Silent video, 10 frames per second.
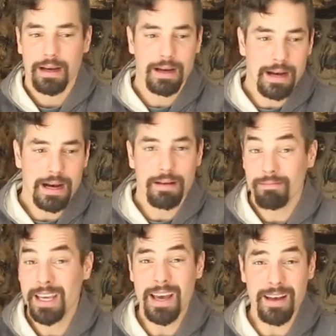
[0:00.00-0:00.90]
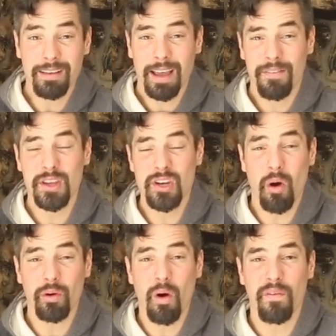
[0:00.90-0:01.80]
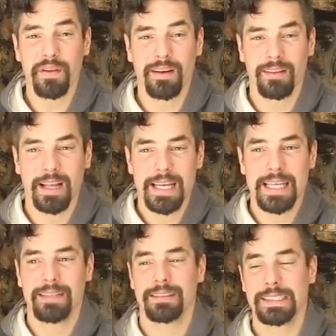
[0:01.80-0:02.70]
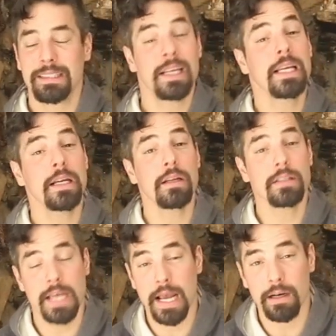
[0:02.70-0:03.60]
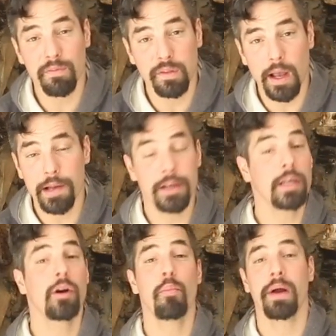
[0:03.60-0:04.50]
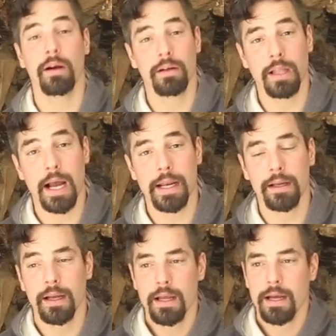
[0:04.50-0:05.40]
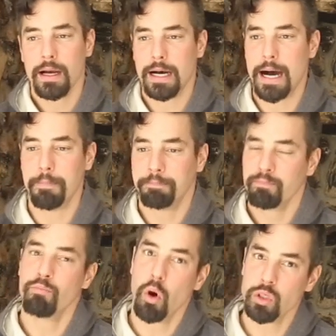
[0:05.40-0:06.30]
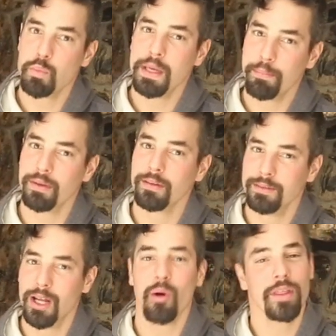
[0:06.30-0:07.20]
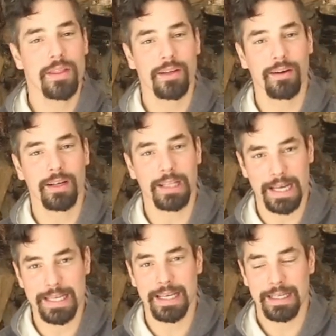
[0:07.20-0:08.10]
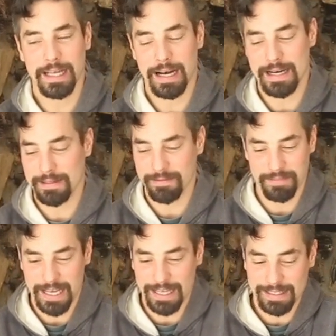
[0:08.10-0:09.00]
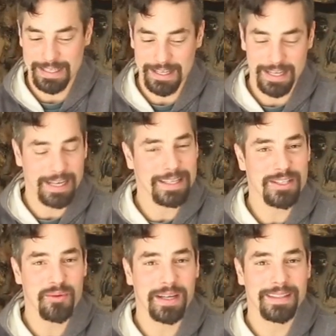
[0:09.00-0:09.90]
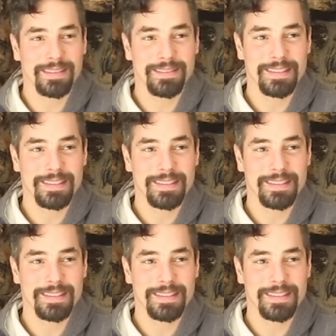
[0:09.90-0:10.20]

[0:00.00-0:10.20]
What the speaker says: Yeah, if you don't know if you're gonna like it, you can get a tandem flight or you can go paragliding. Most people know that they're gonna like it, and you get into it